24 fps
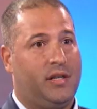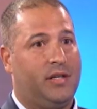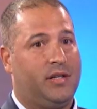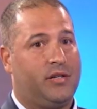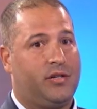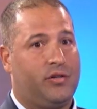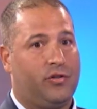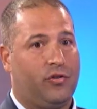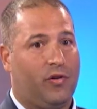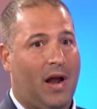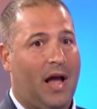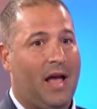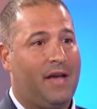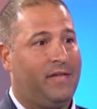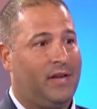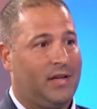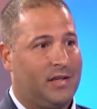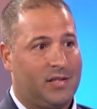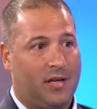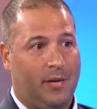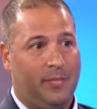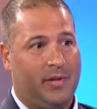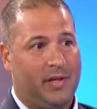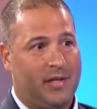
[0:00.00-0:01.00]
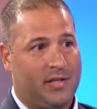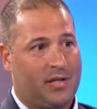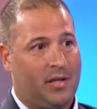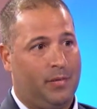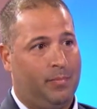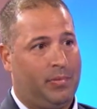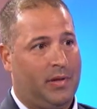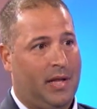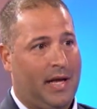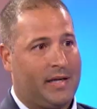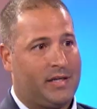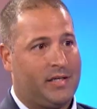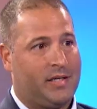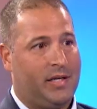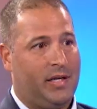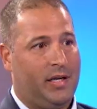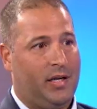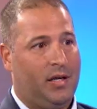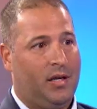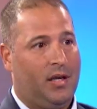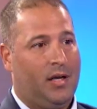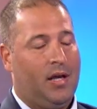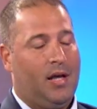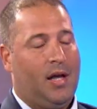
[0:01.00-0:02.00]
is driving some of this complexity.
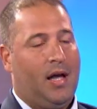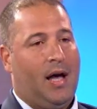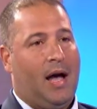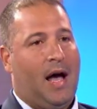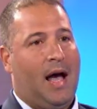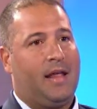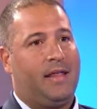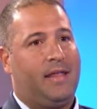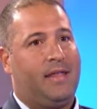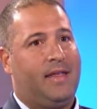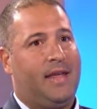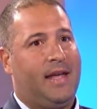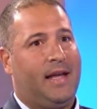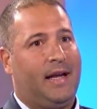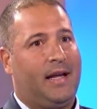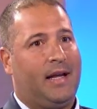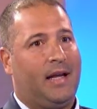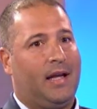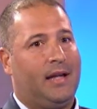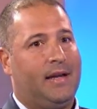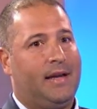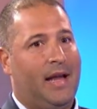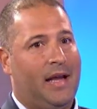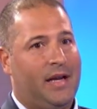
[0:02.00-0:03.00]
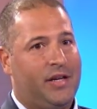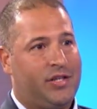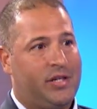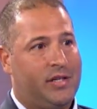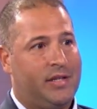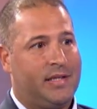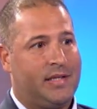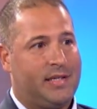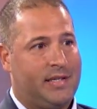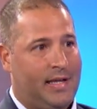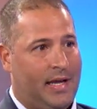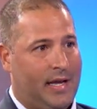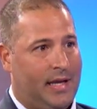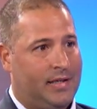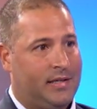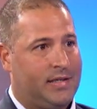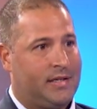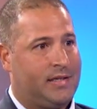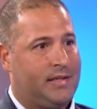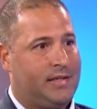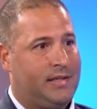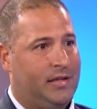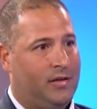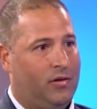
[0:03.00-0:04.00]
I think nation states
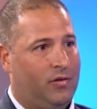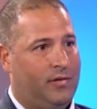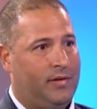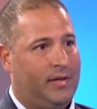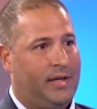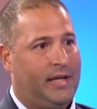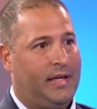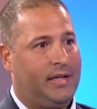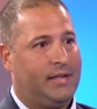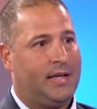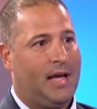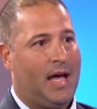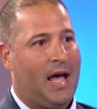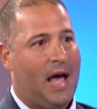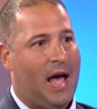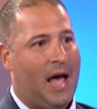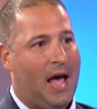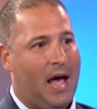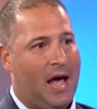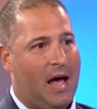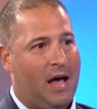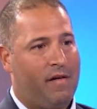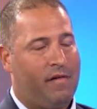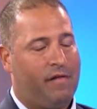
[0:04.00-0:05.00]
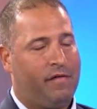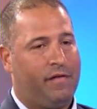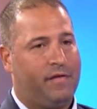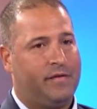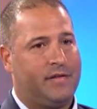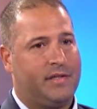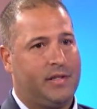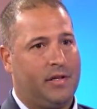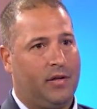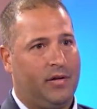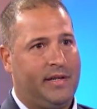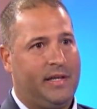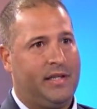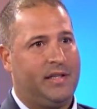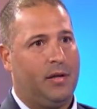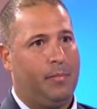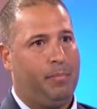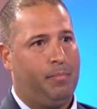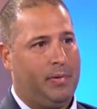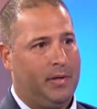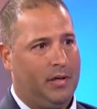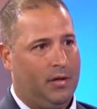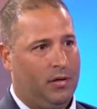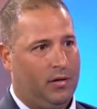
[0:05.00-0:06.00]
still need to have, still need to
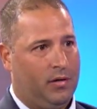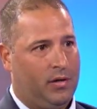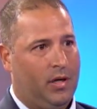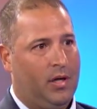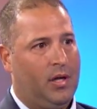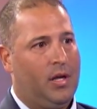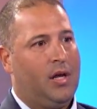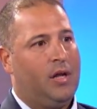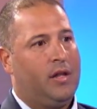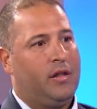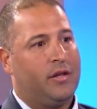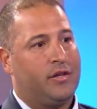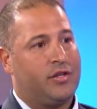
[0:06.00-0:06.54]
build the